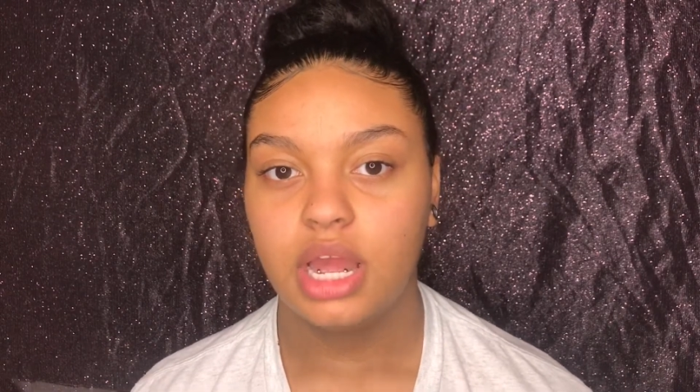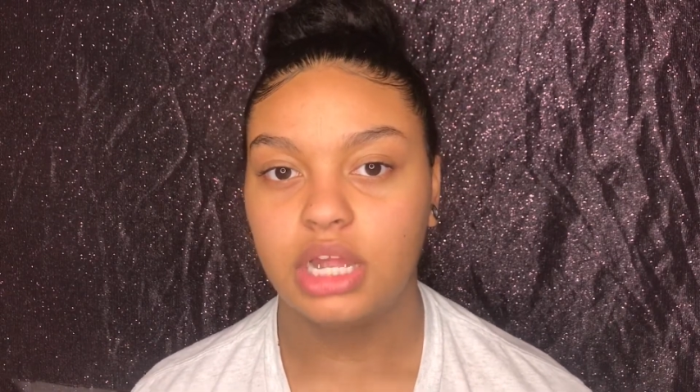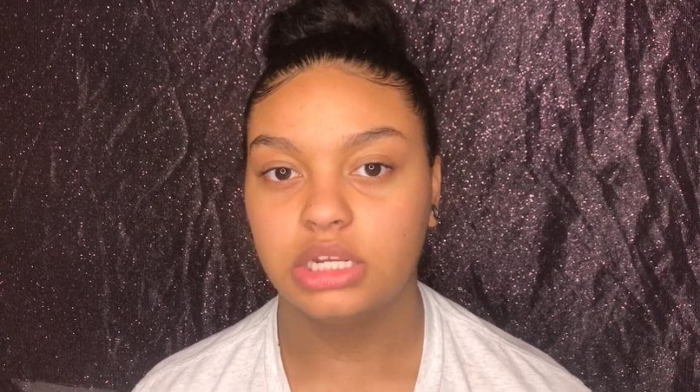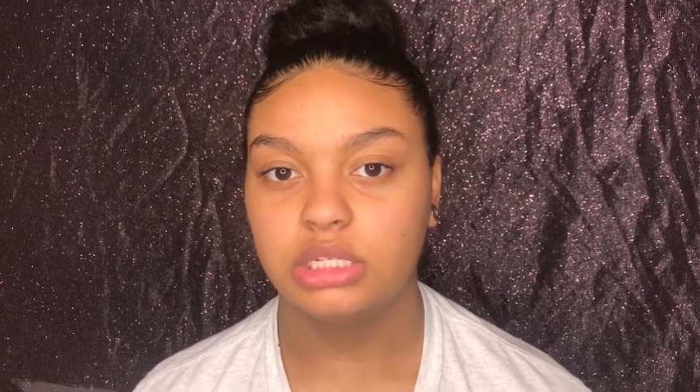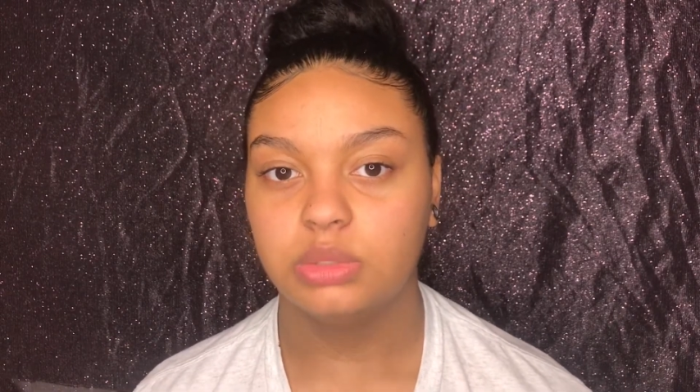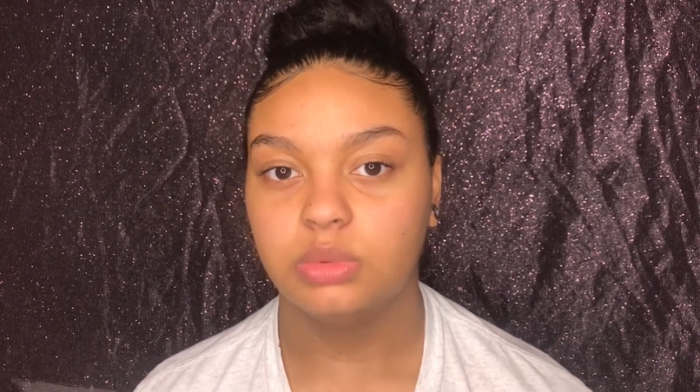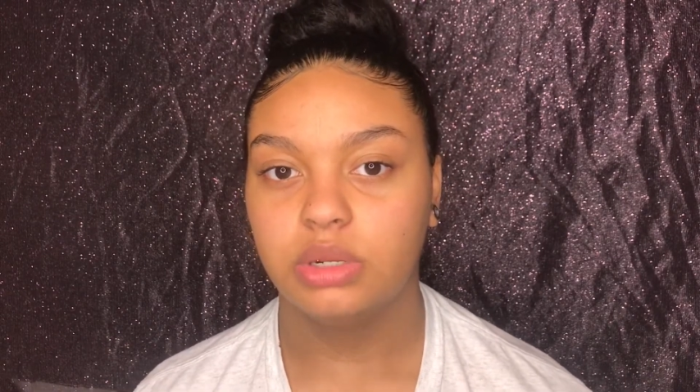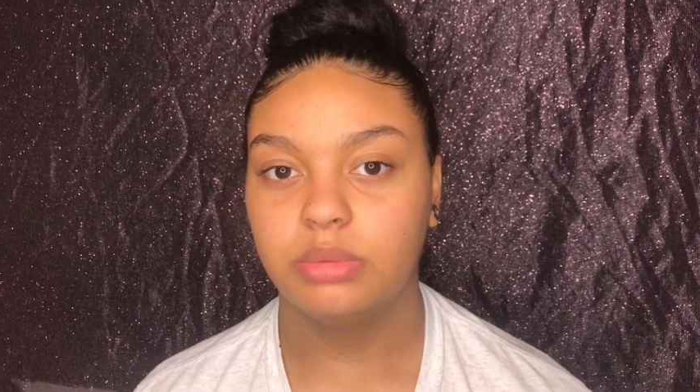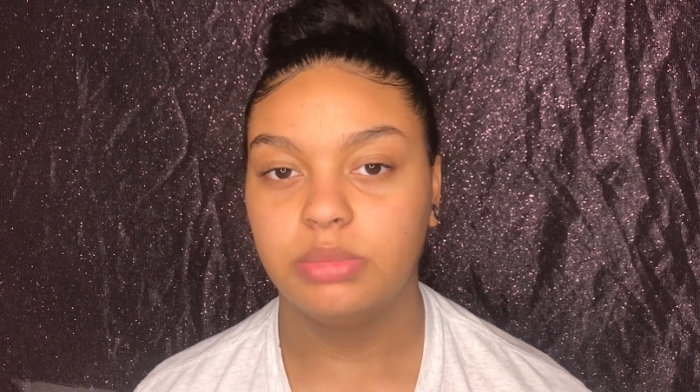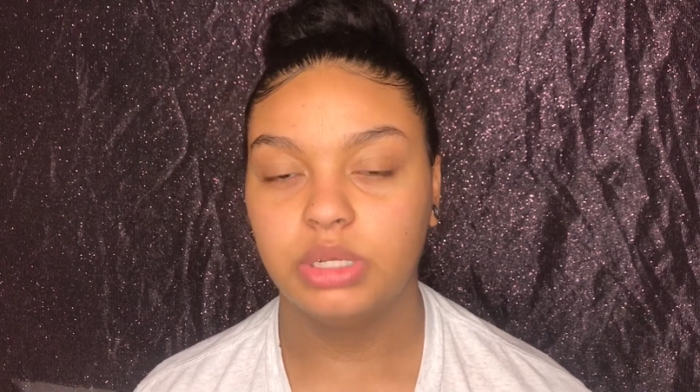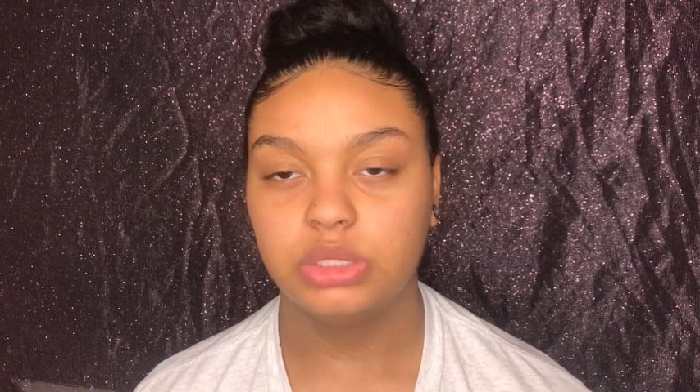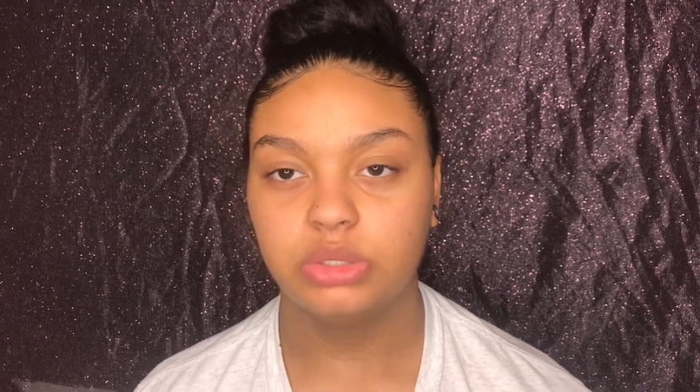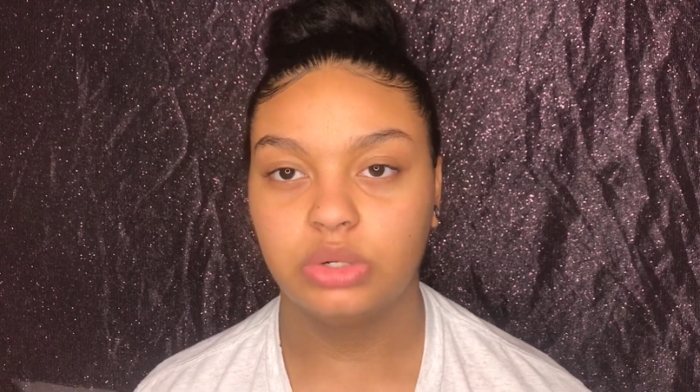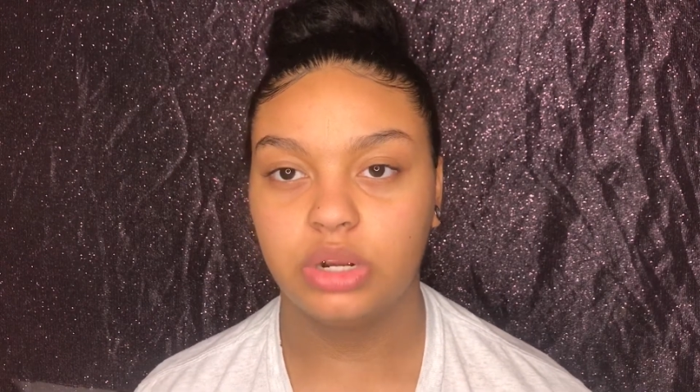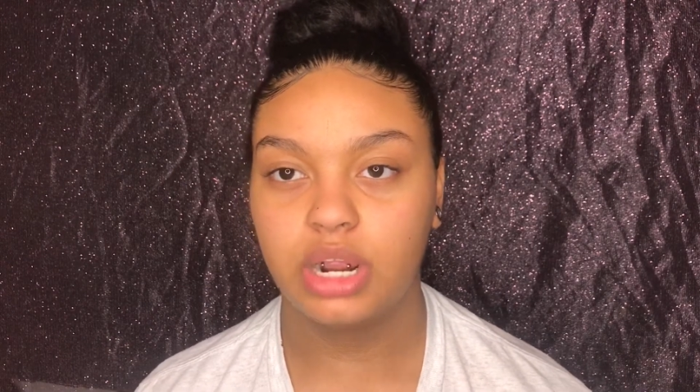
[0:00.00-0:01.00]
I just want to
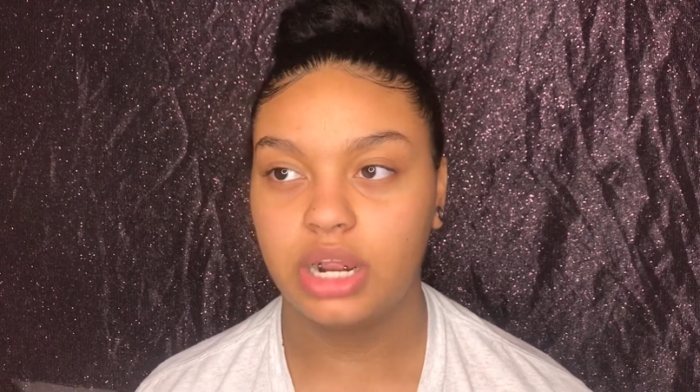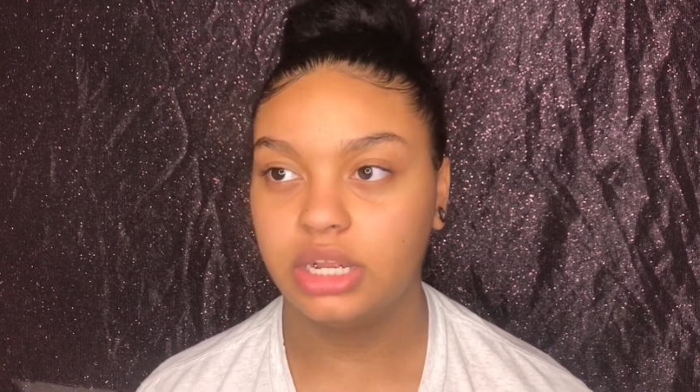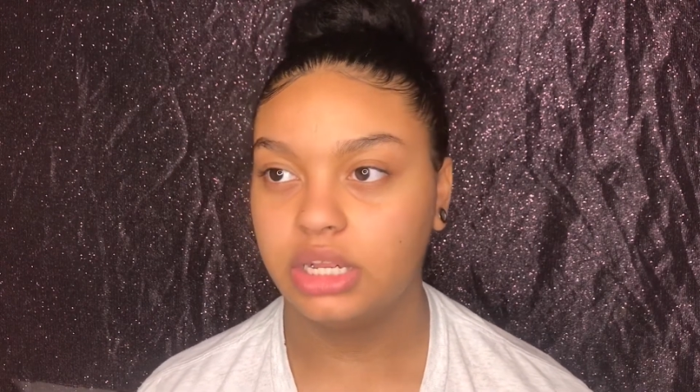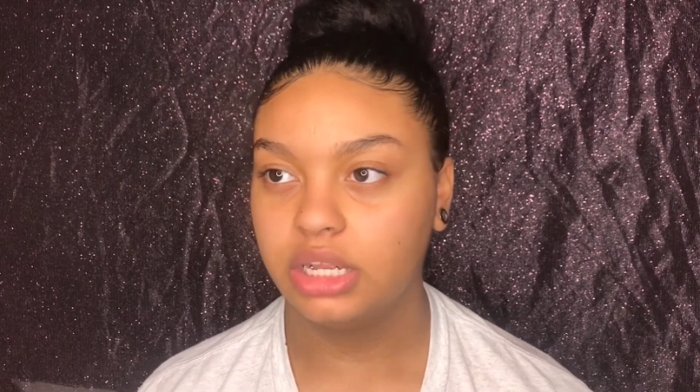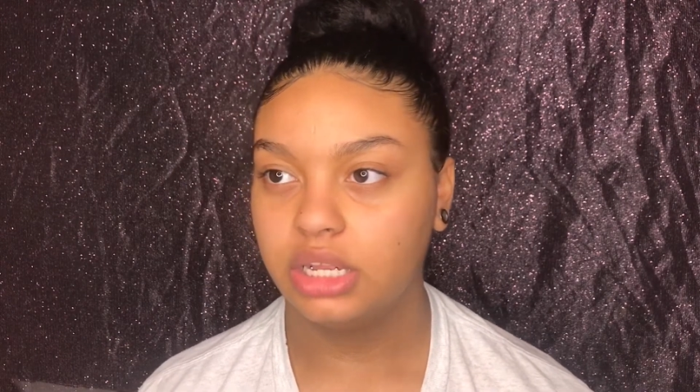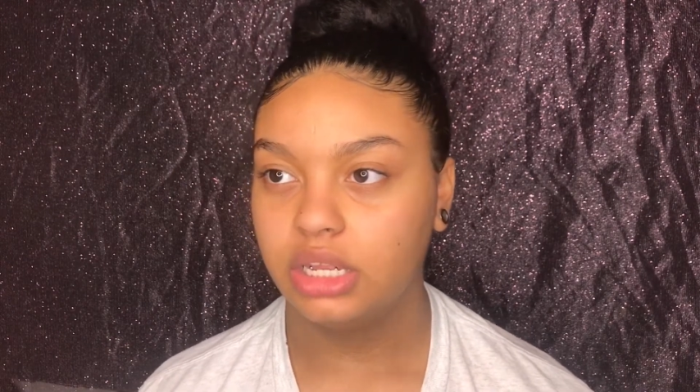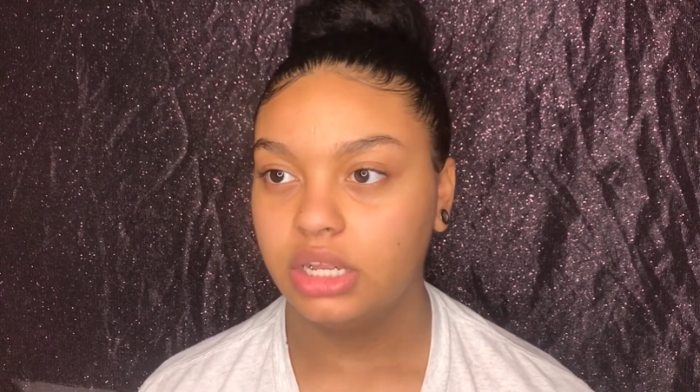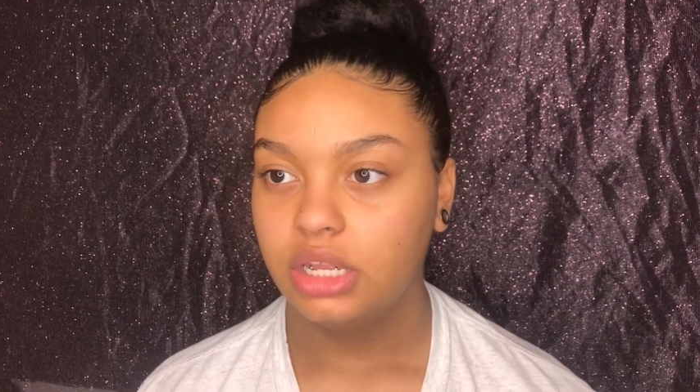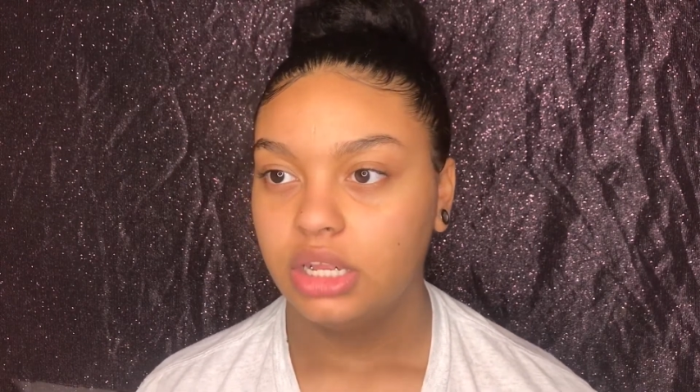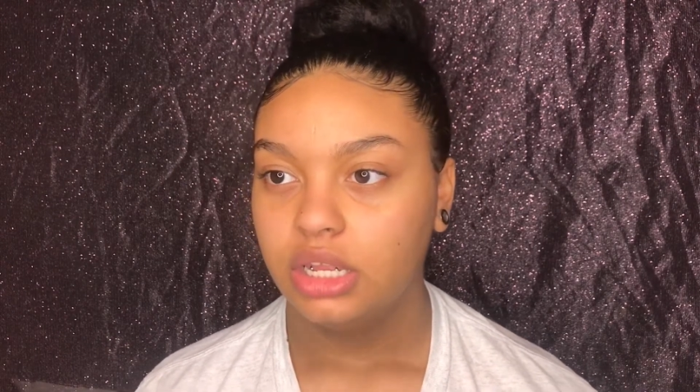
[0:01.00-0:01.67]
make sure I get